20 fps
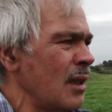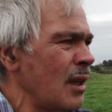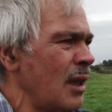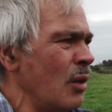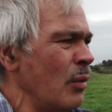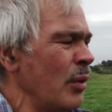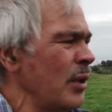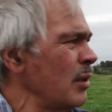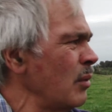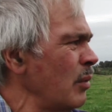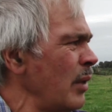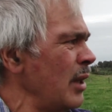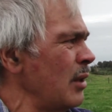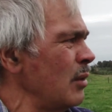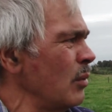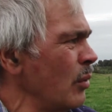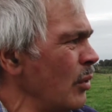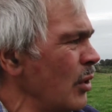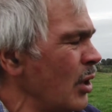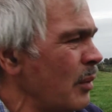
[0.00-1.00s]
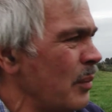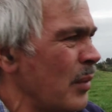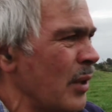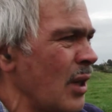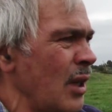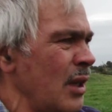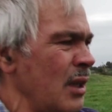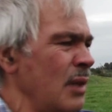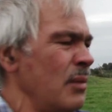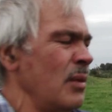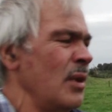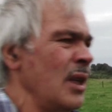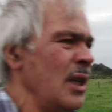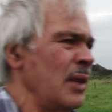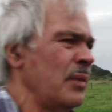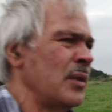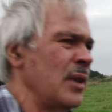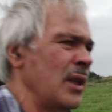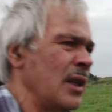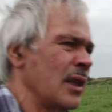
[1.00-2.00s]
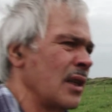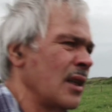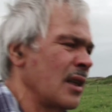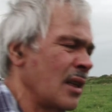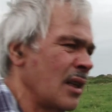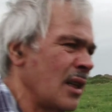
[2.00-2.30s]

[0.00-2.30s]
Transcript: I went away to work, but I never left here.